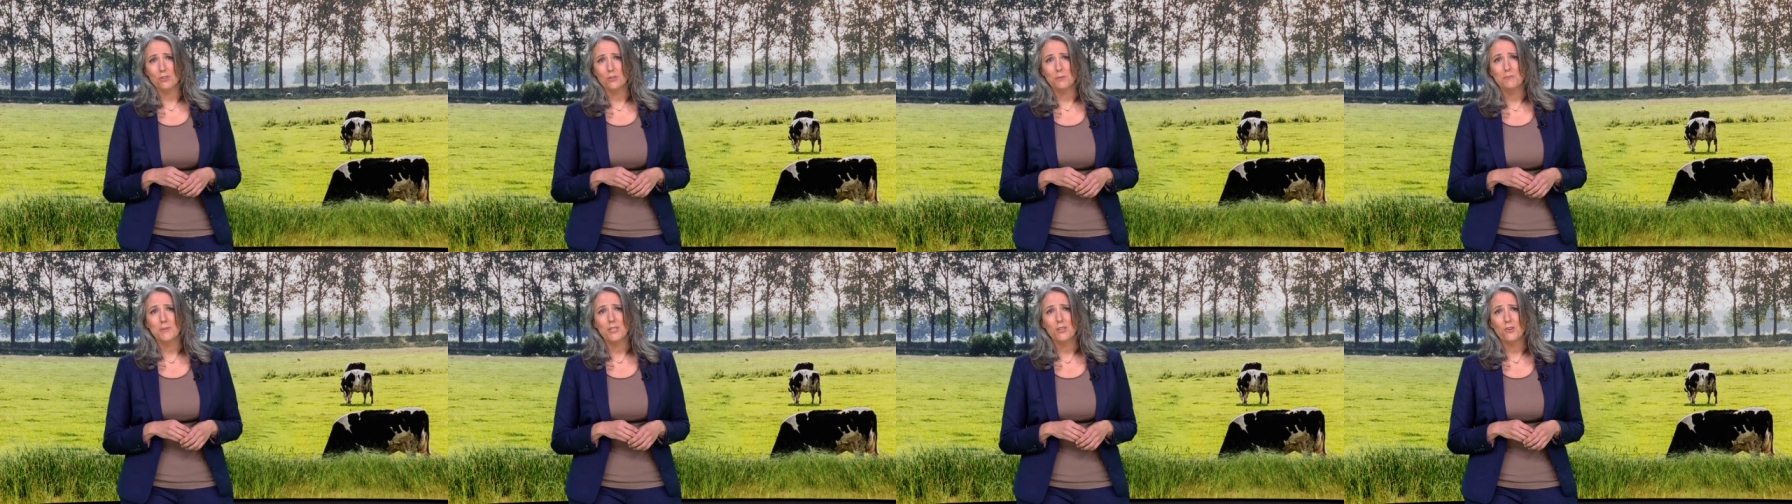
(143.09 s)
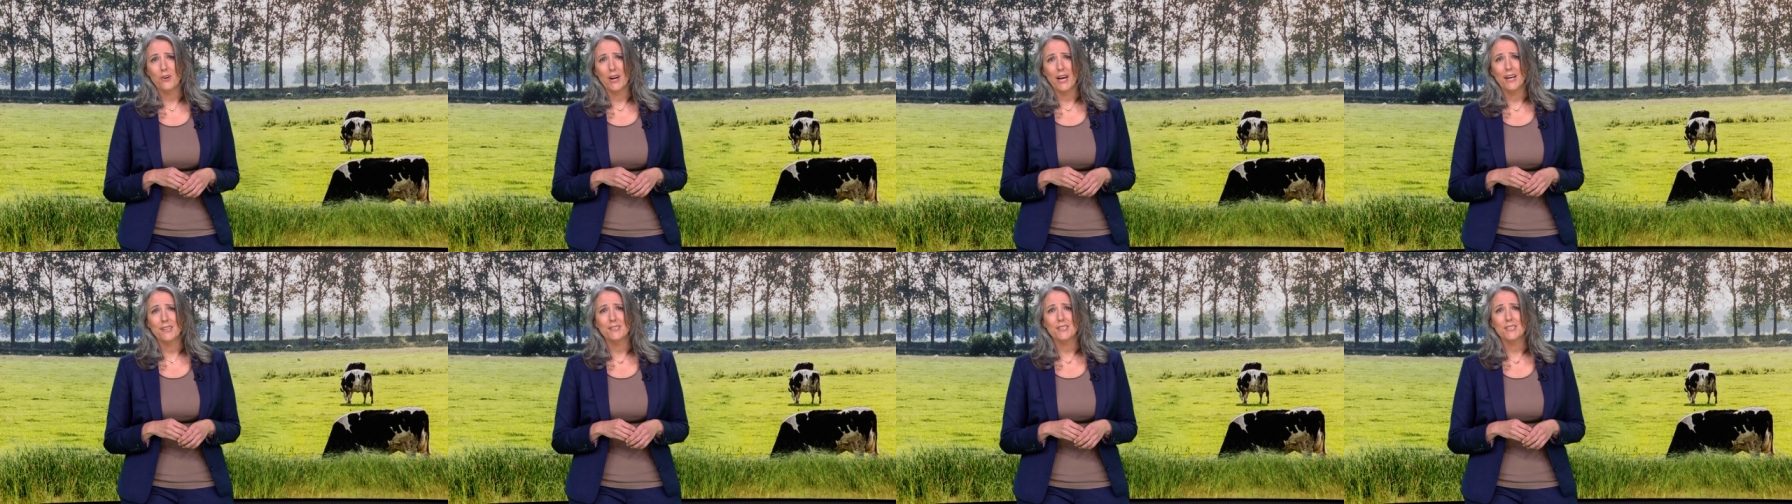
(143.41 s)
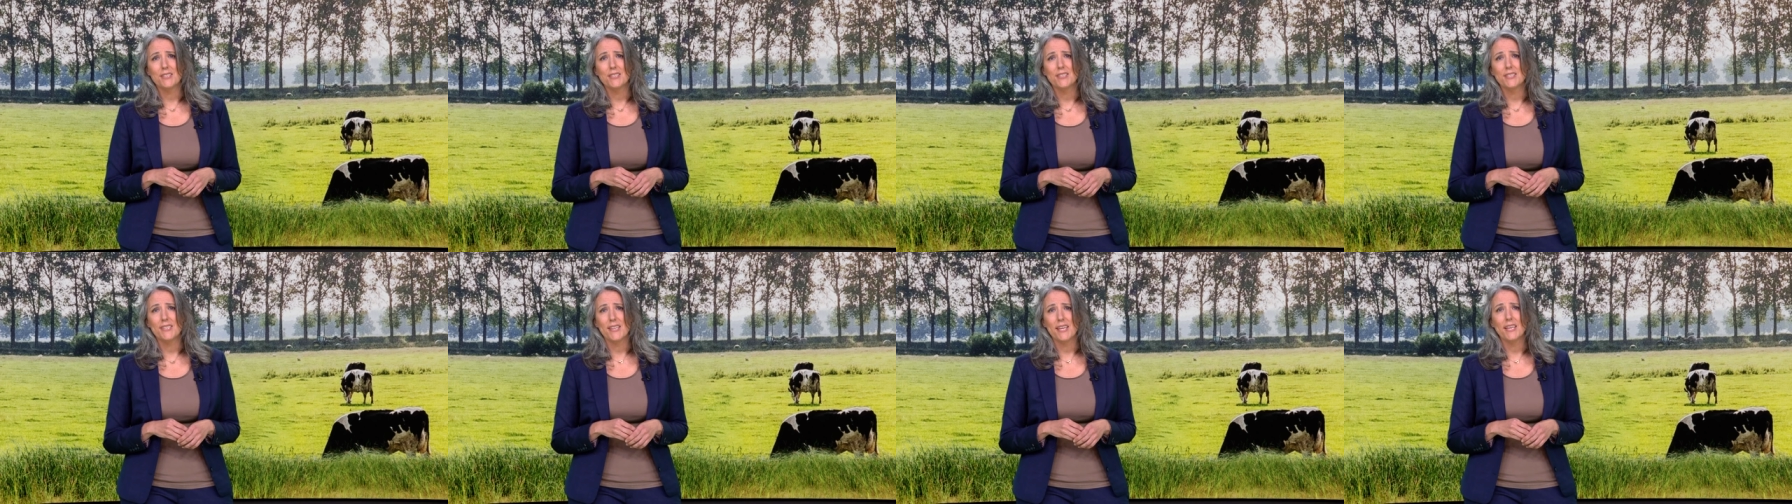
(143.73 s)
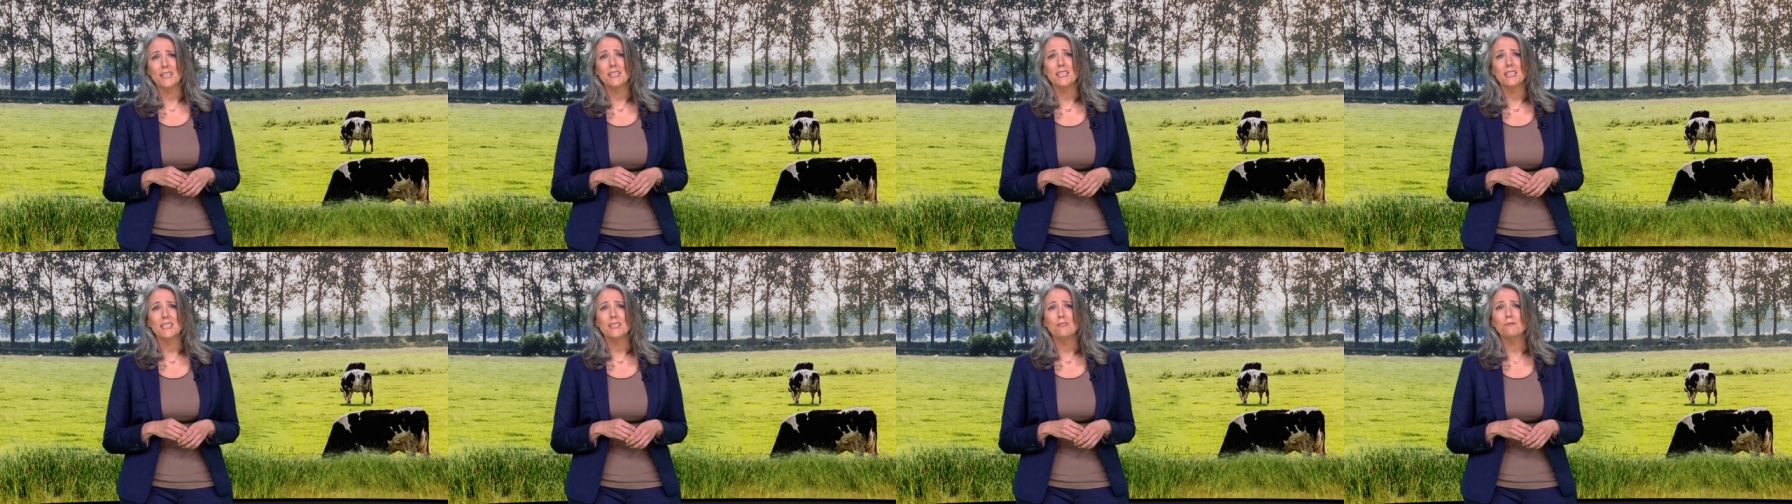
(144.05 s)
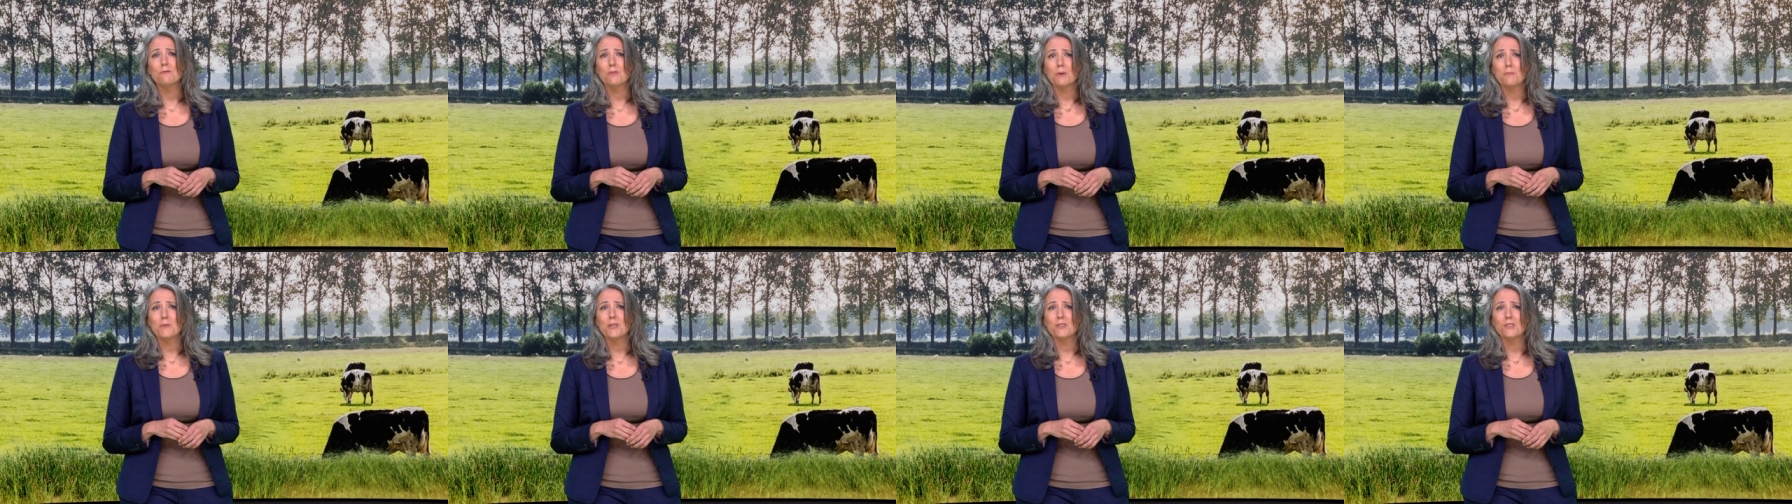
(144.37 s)
amino acids they need
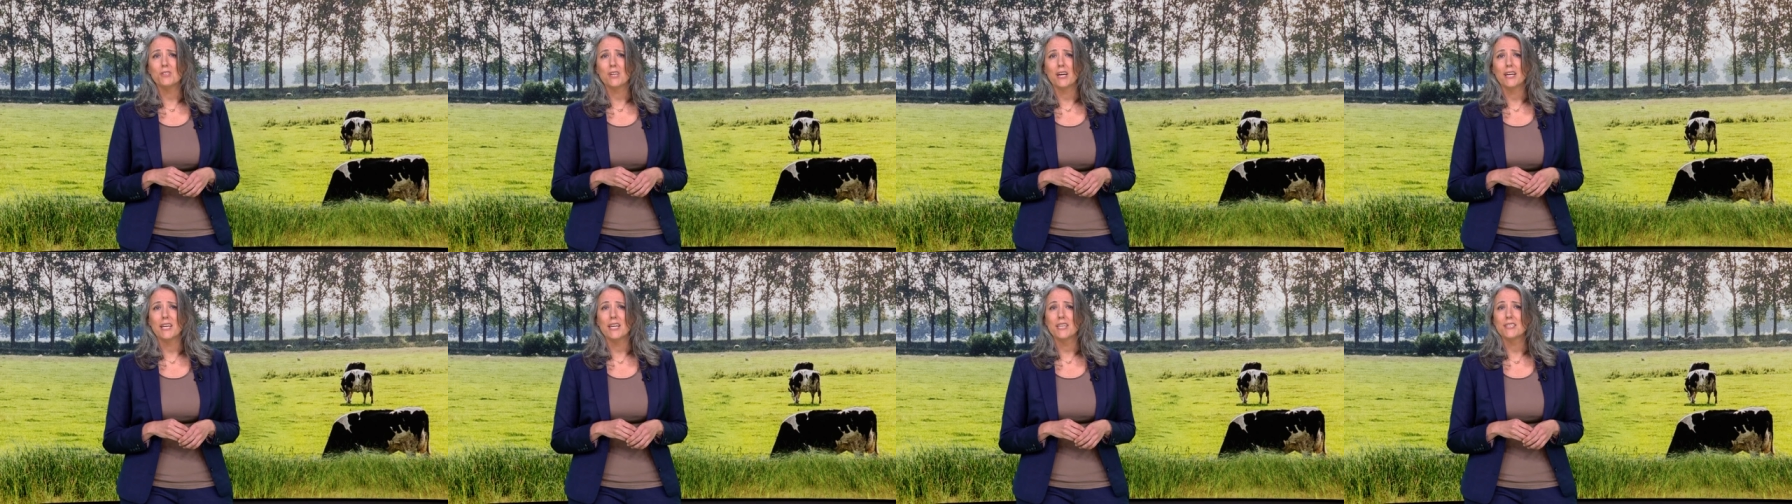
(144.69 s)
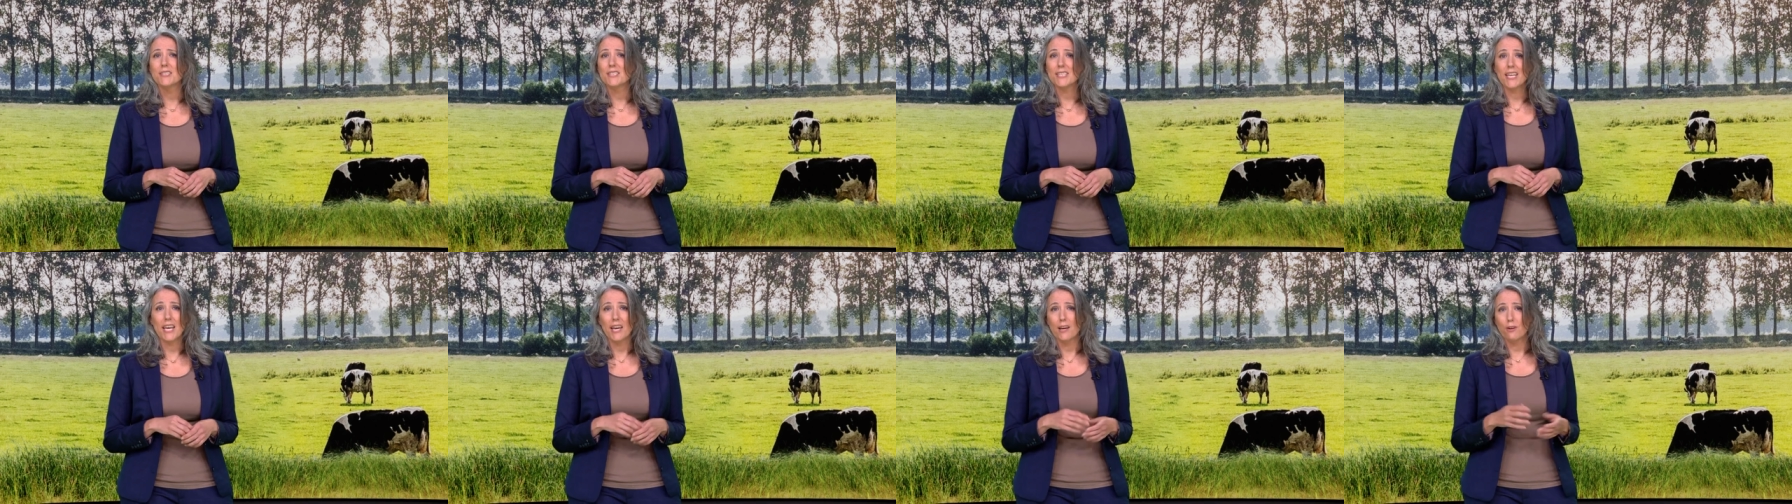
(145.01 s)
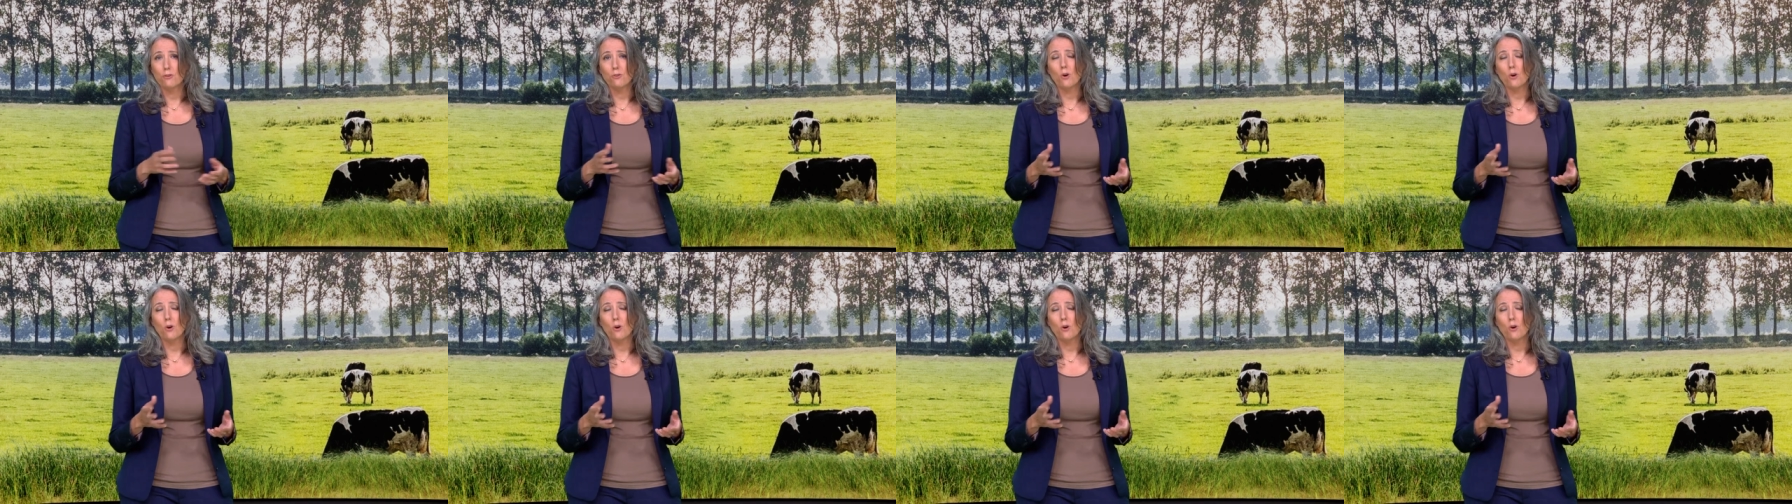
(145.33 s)
from their diets can't